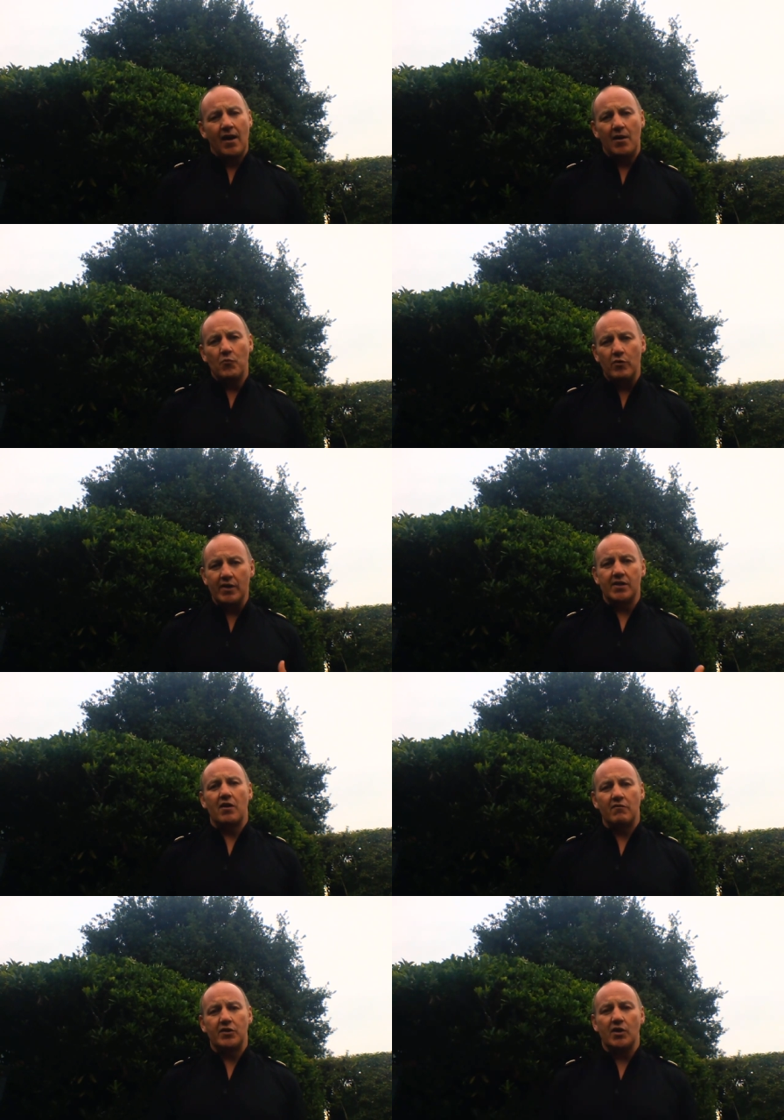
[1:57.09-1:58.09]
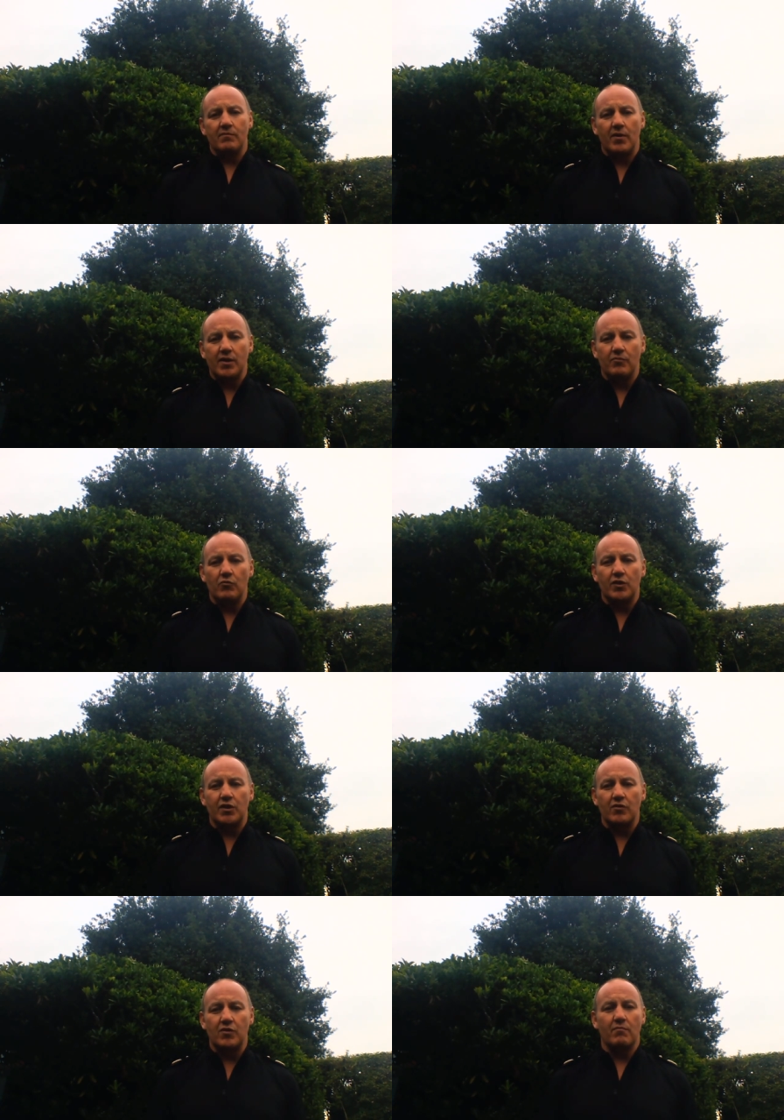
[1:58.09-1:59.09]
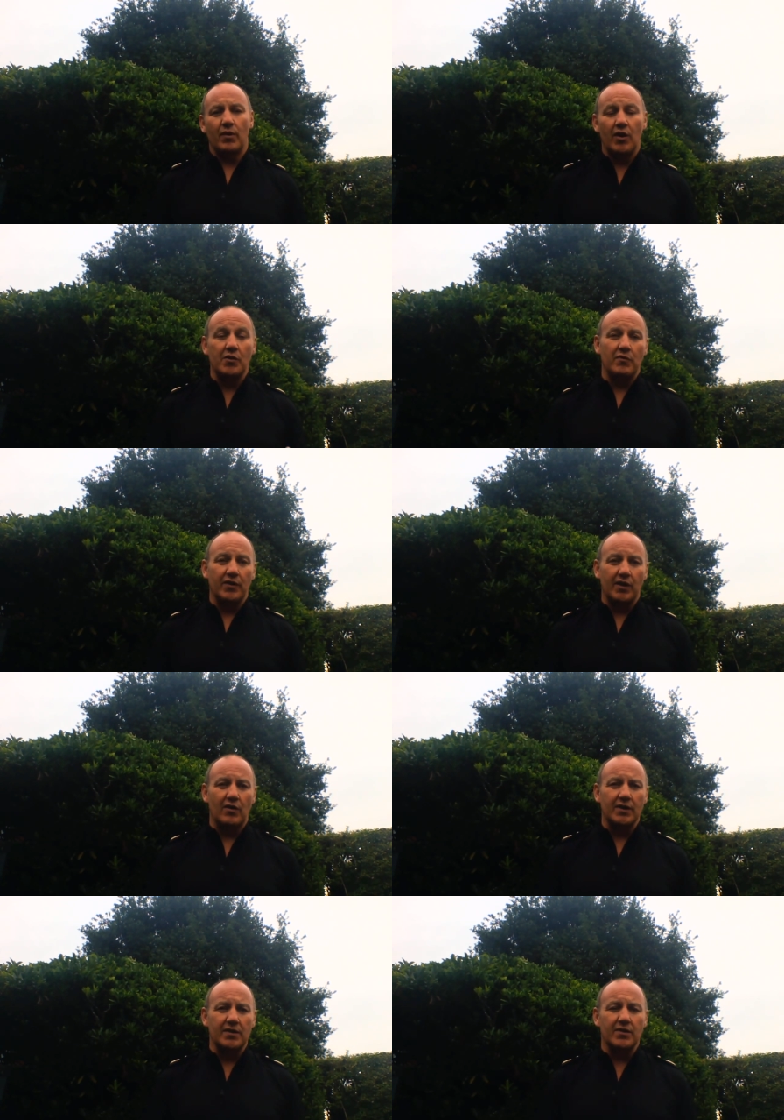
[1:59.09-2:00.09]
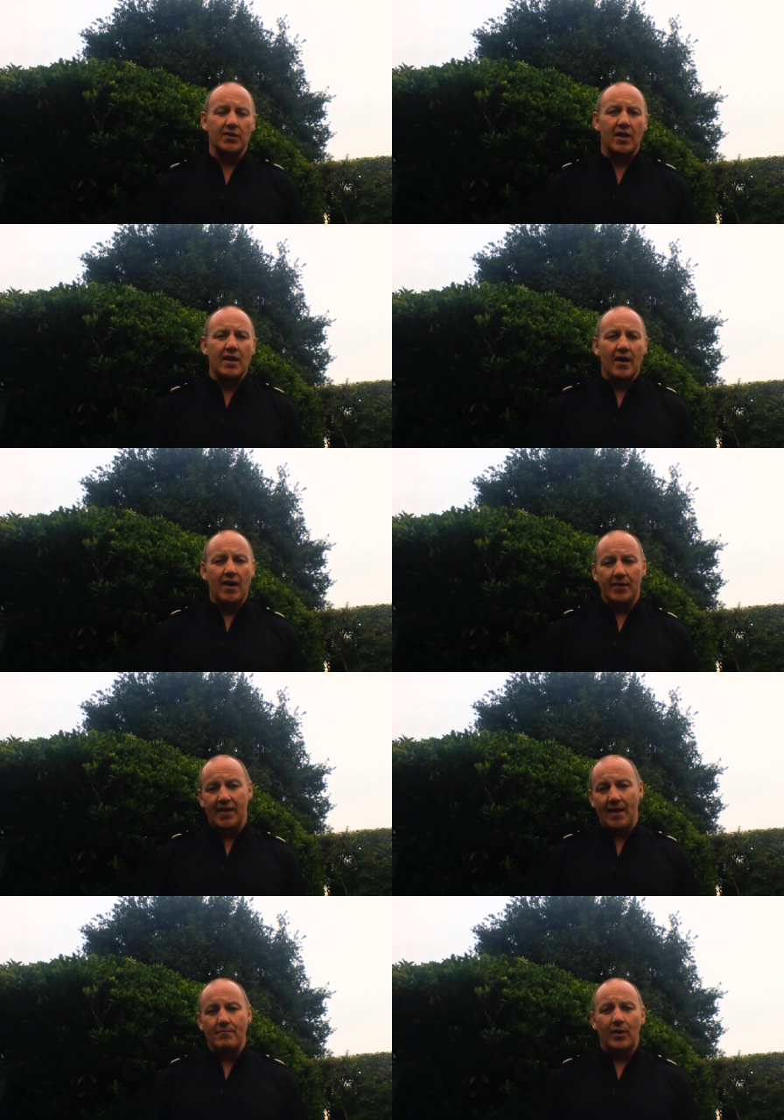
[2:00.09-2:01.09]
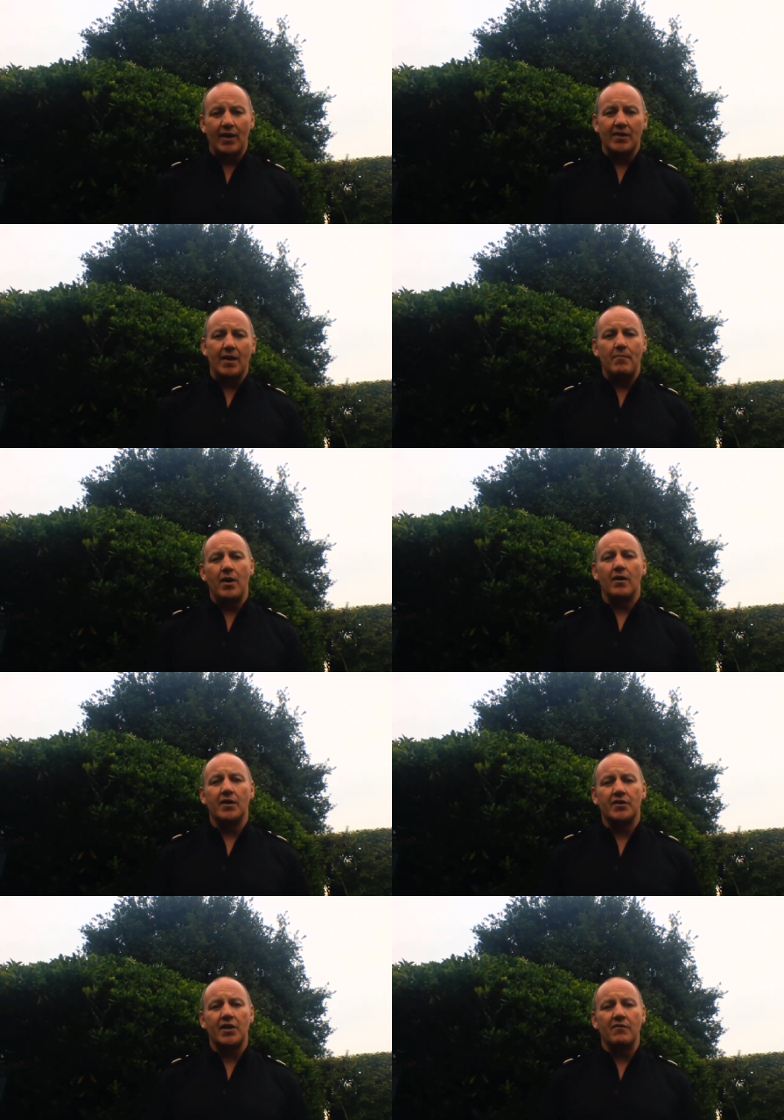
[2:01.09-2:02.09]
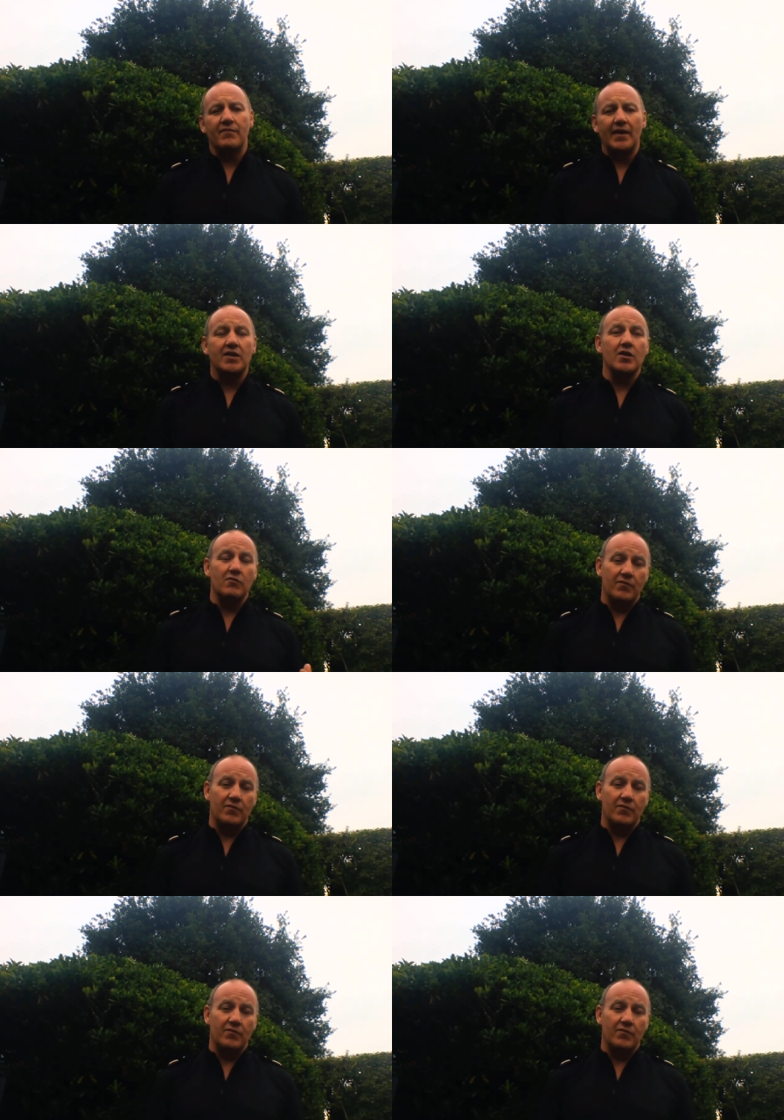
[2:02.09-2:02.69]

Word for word: And um, we're encouraging people to comply with the guidance and again play their part. So thank